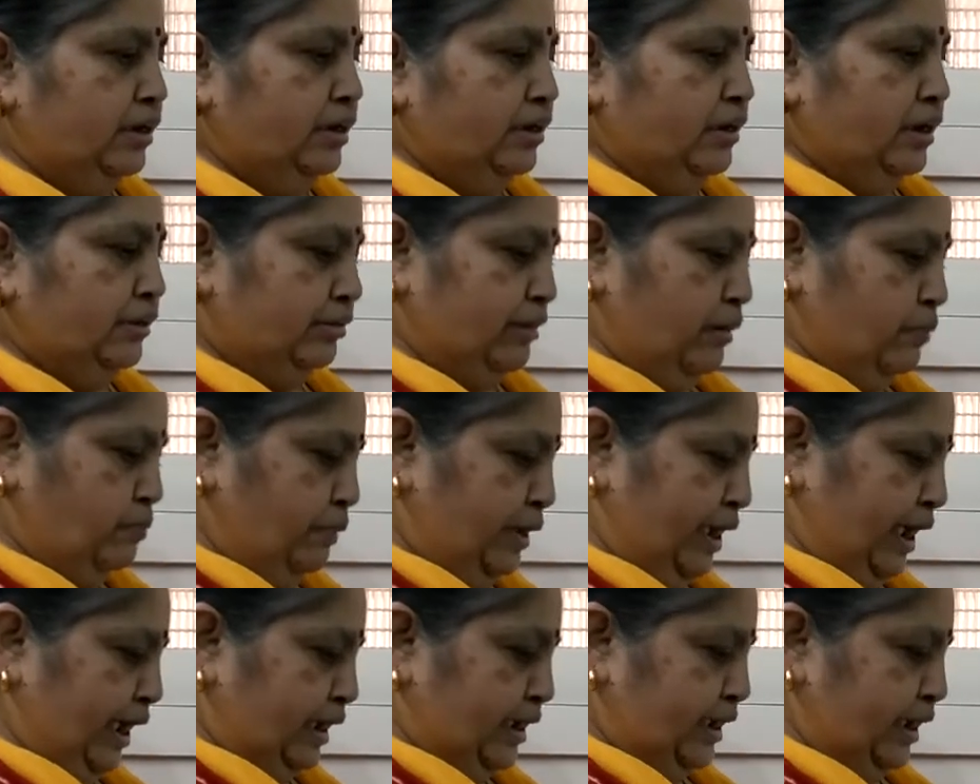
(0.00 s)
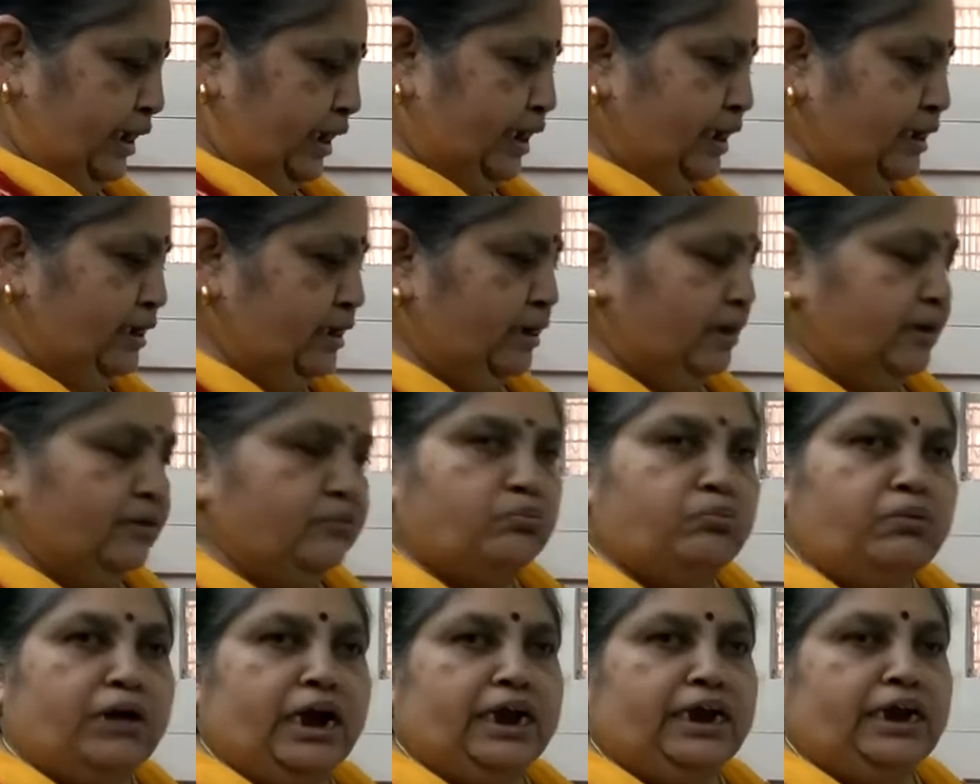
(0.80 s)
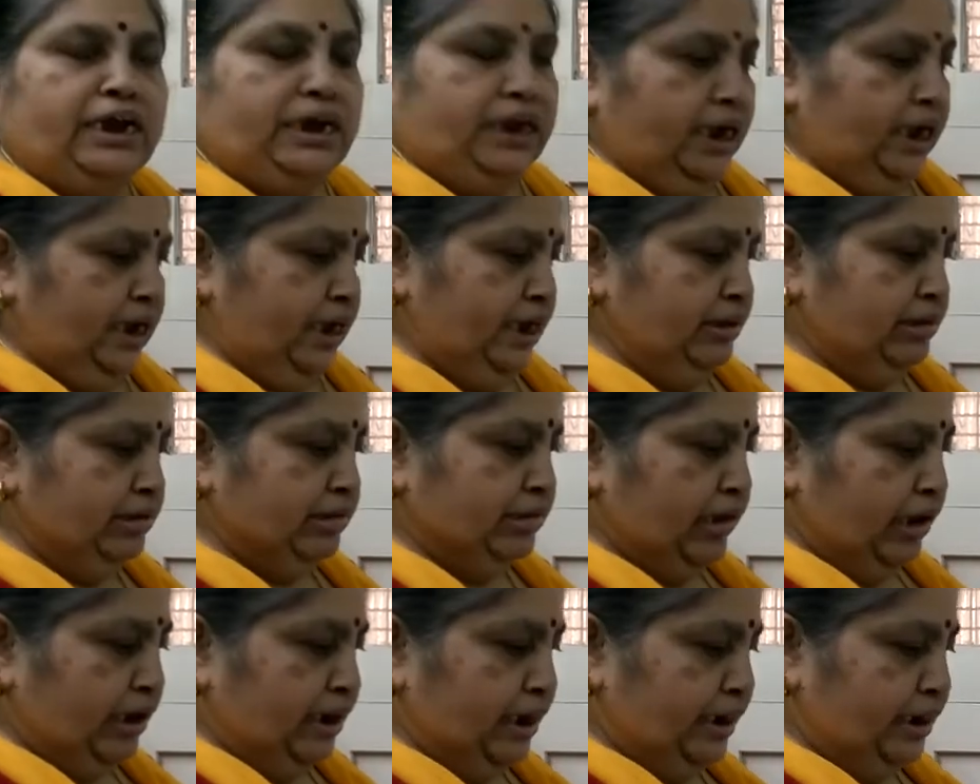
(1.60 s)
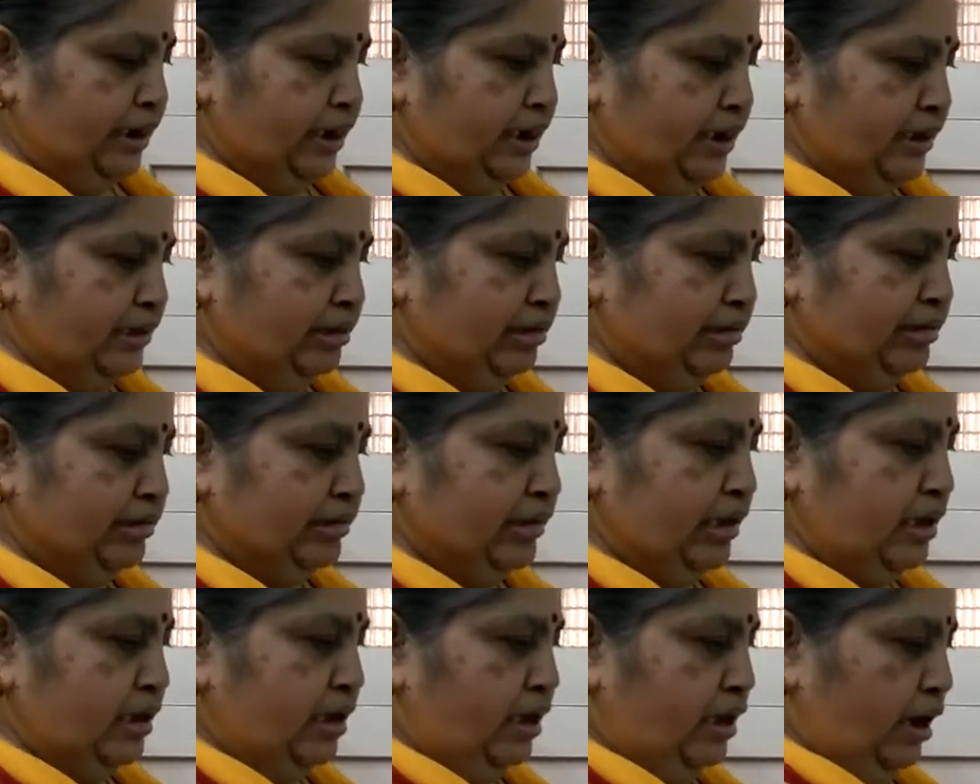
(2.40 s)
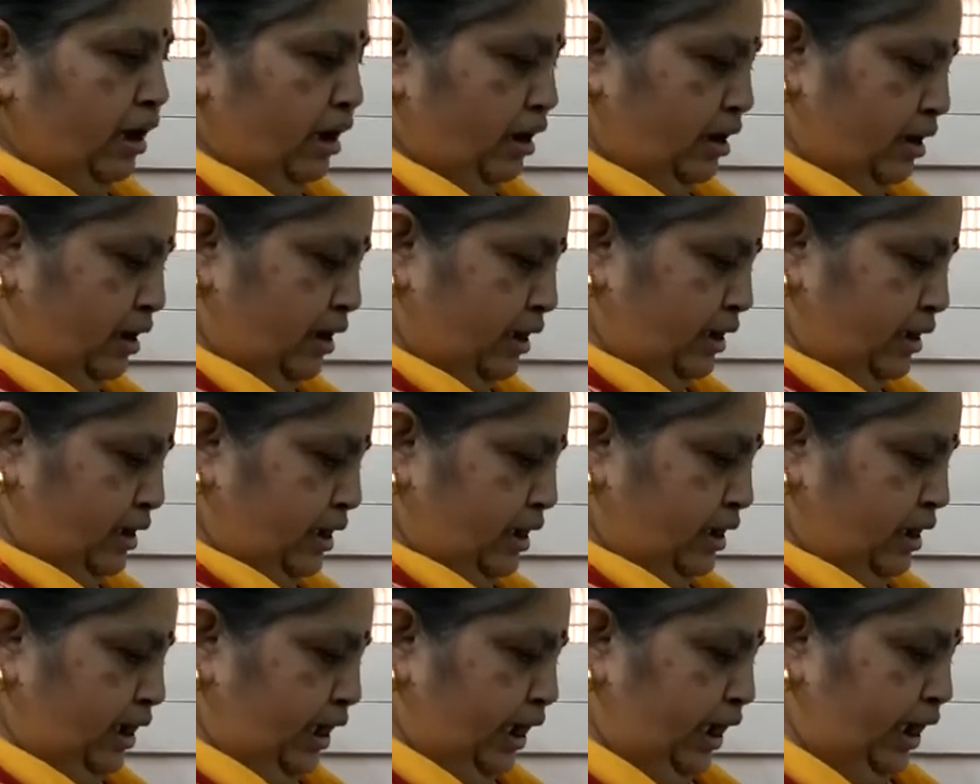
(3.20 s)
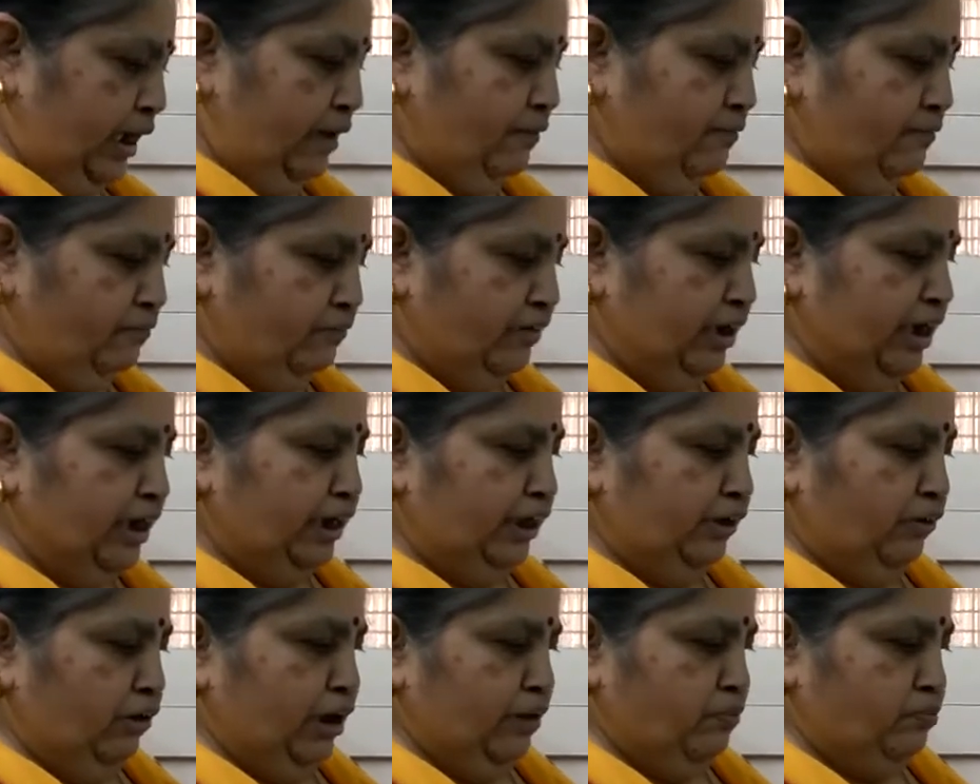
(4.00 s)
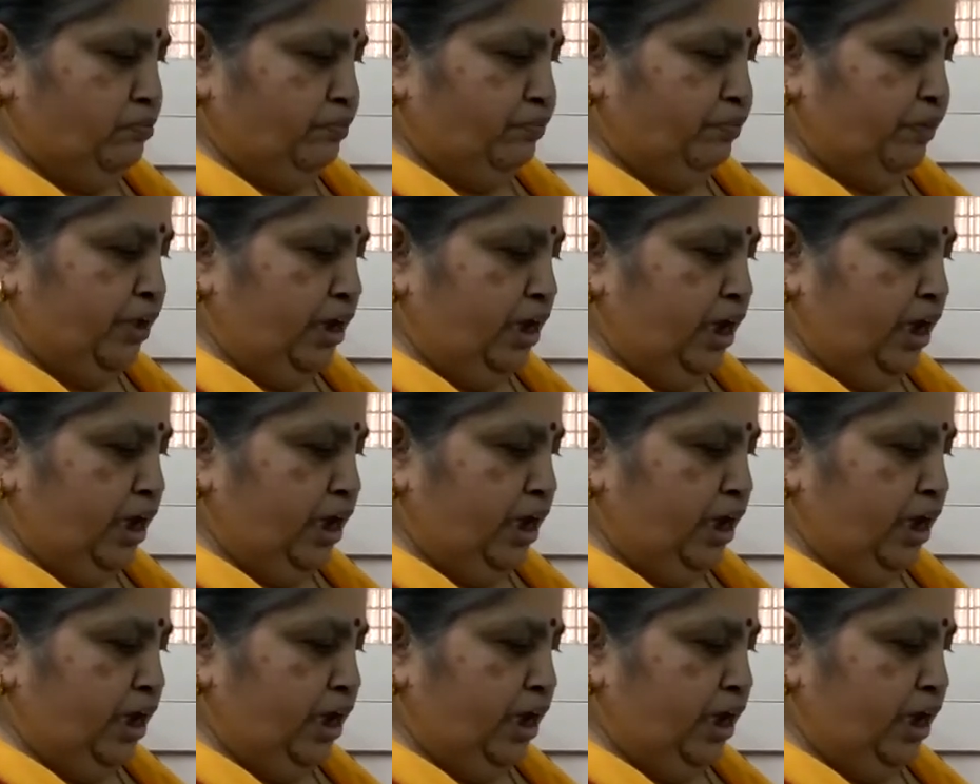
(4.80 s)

separated by a solidus or a vinculum.